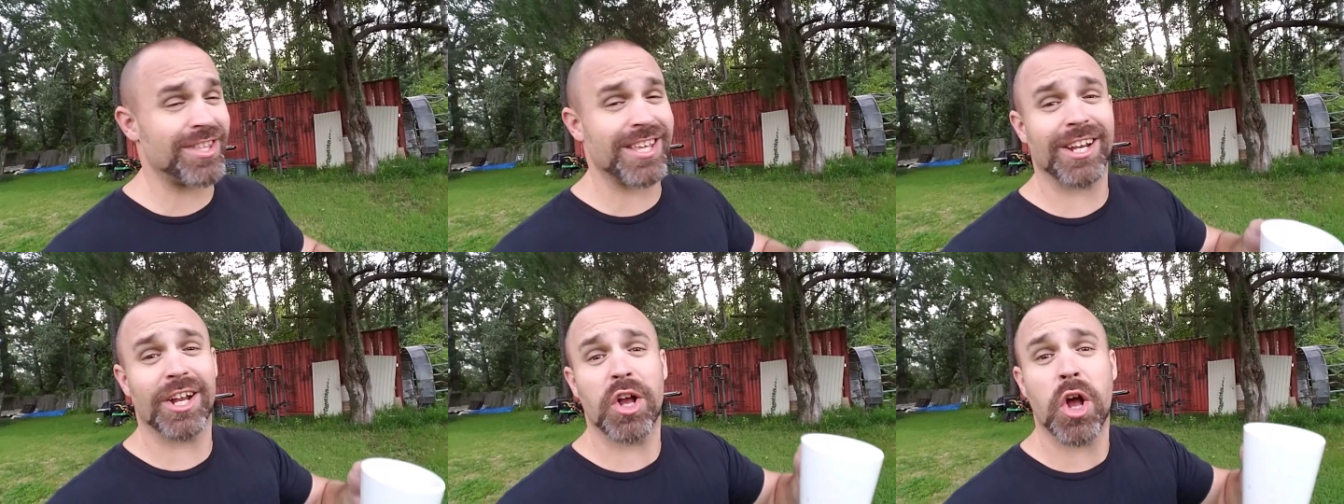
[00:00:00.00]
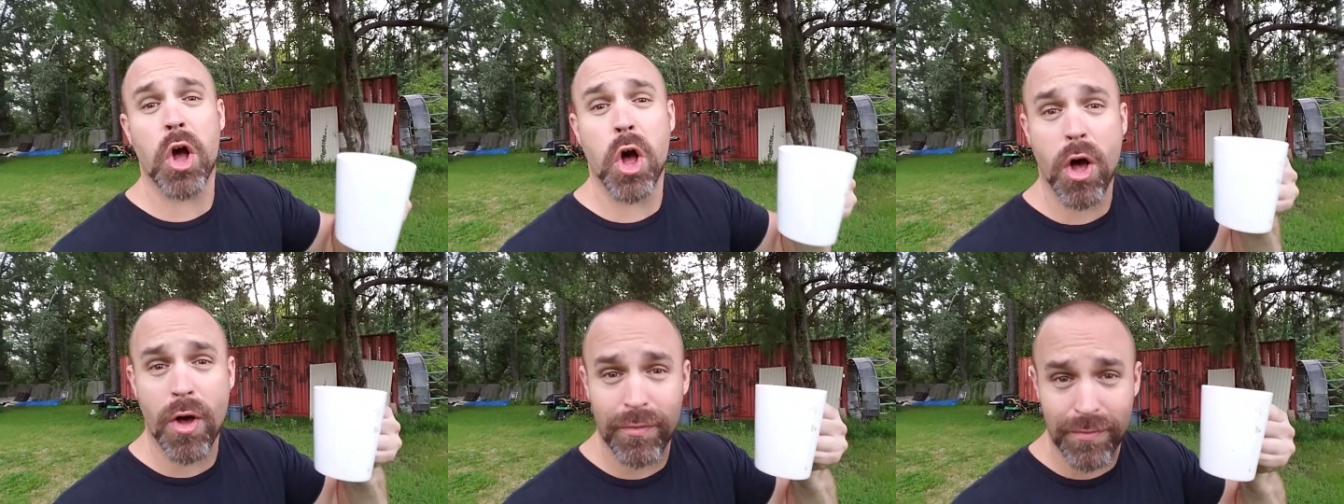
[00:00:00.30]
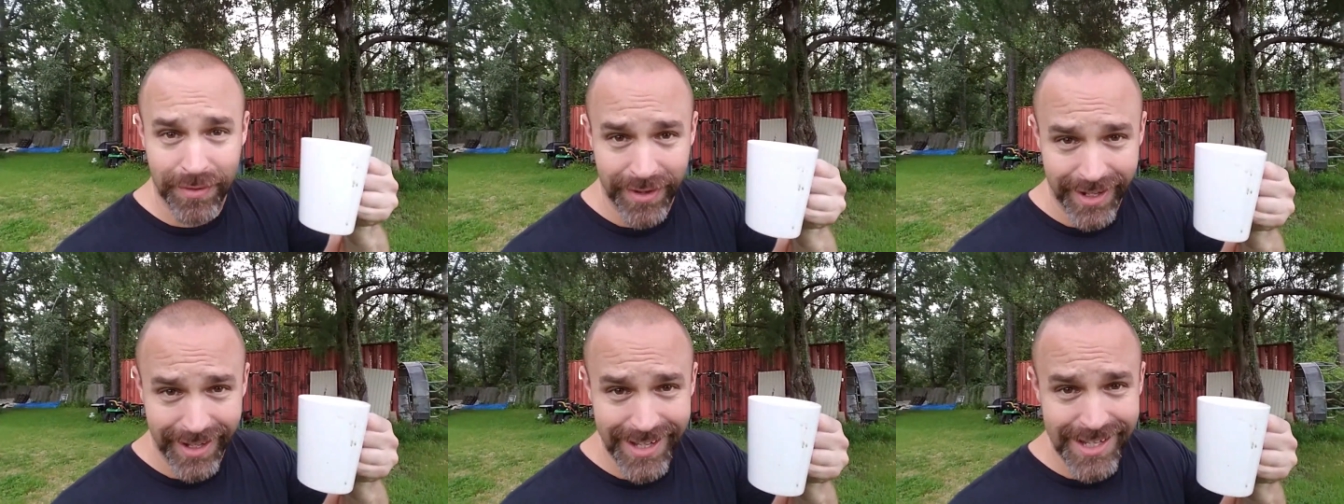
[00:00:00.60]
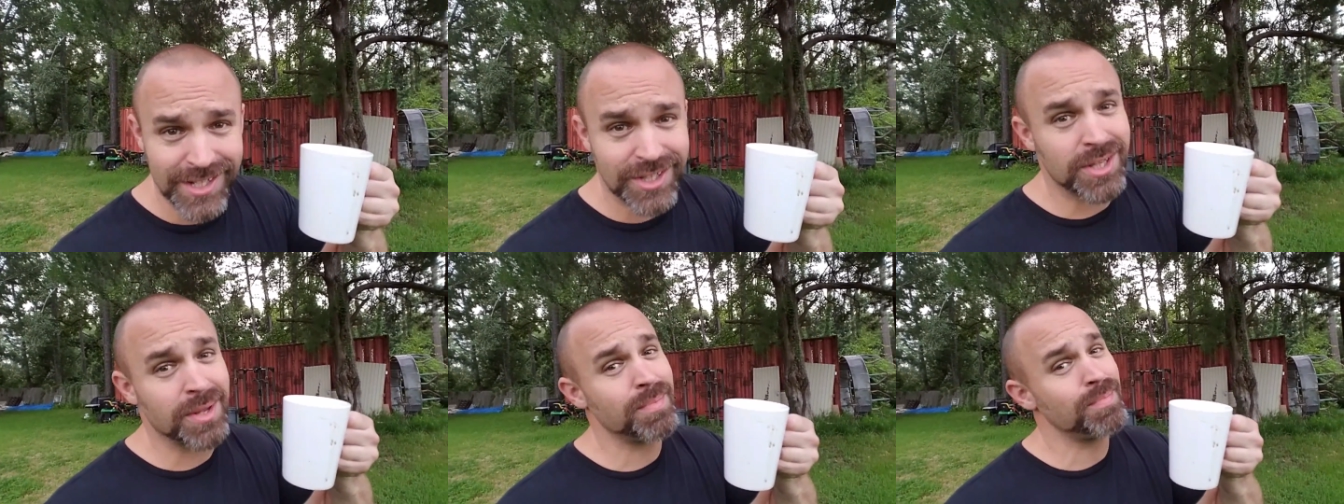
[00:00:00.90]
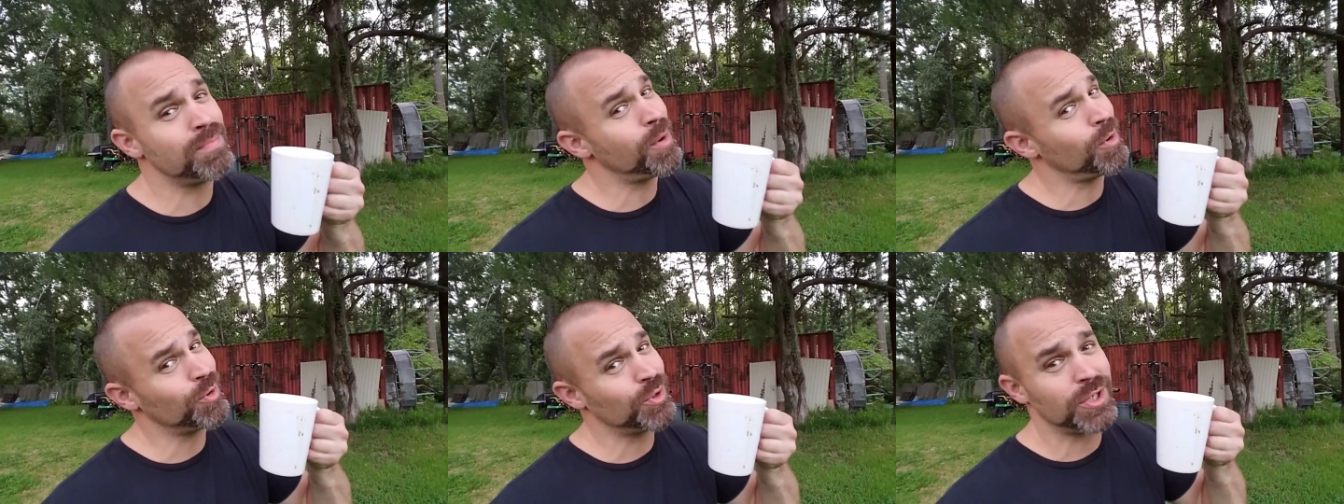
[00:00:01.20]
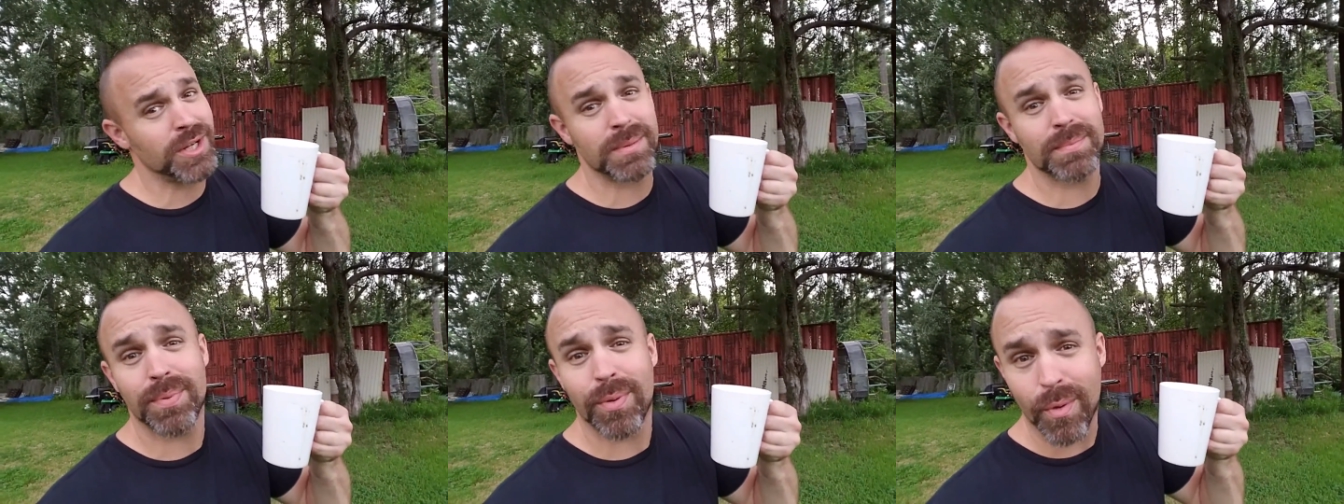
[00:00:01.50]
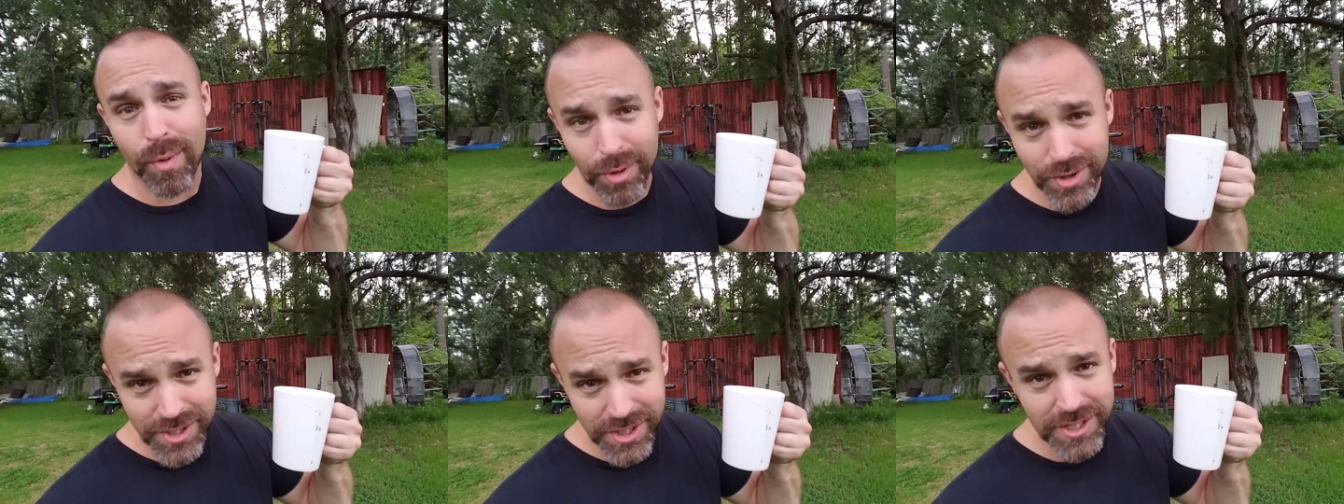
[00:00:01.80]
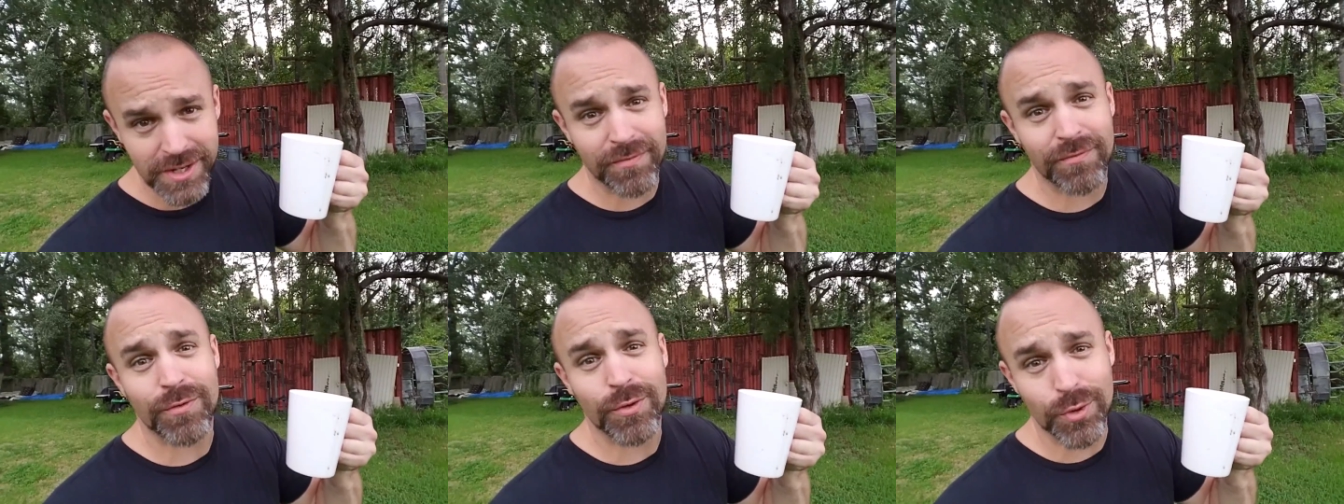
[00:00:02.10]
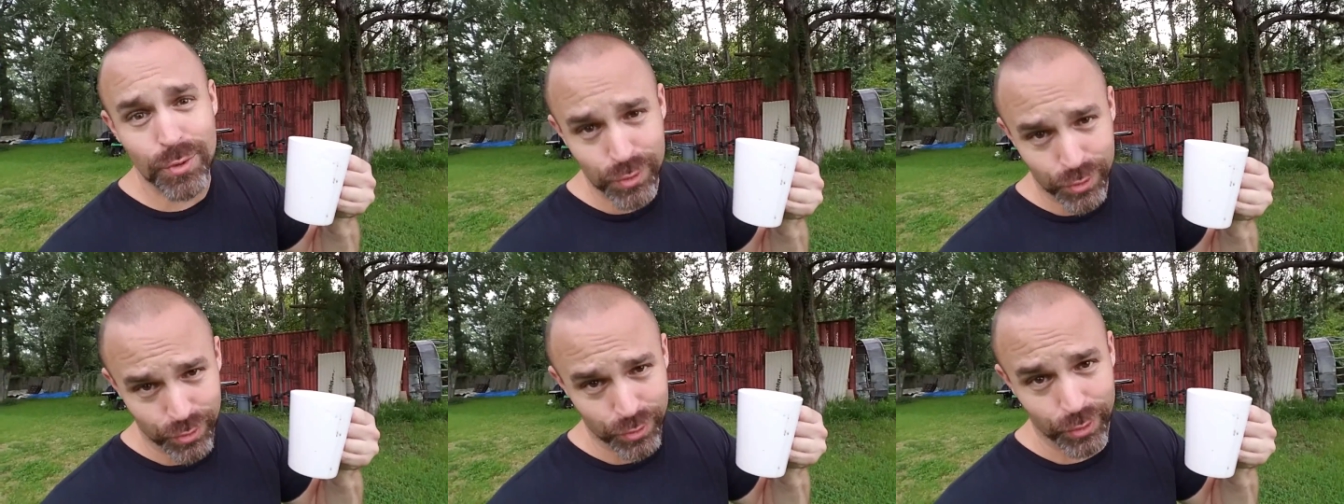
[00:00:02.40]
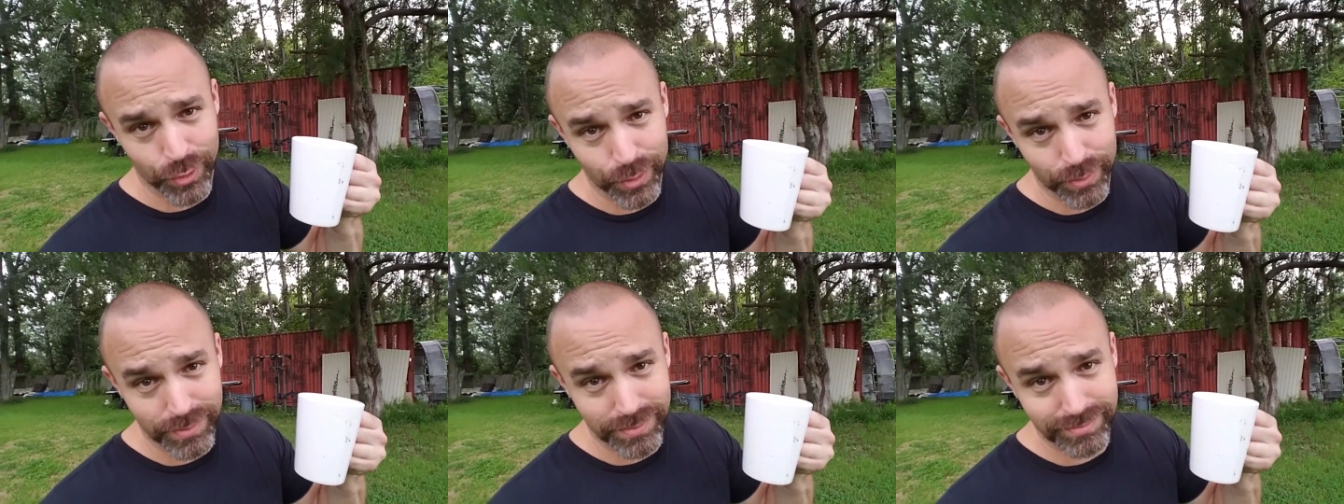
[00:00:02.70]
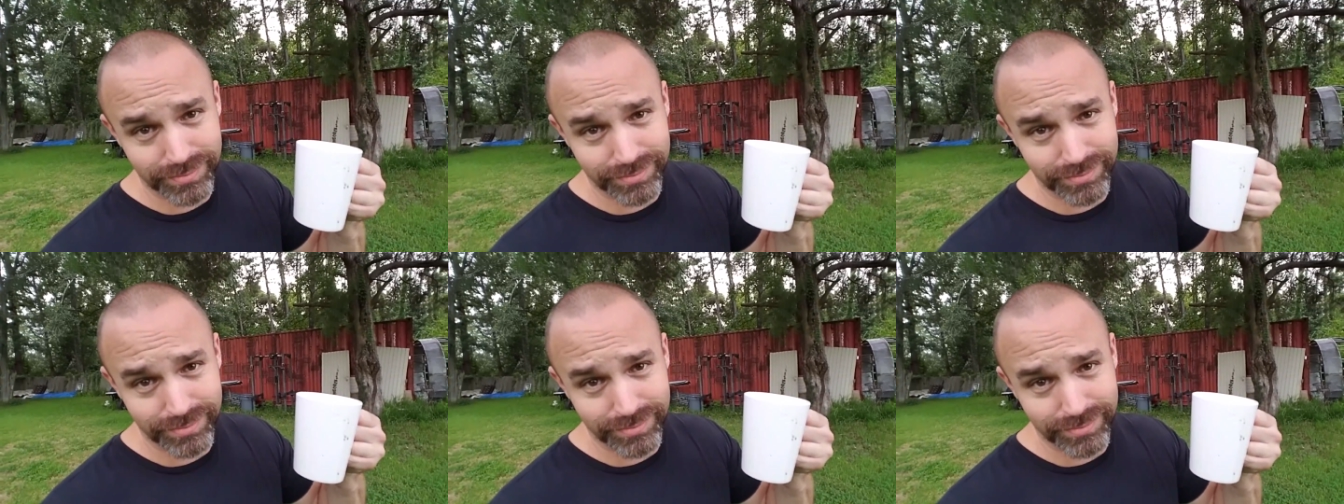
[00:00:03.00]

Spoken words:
that coffee is the most important food group.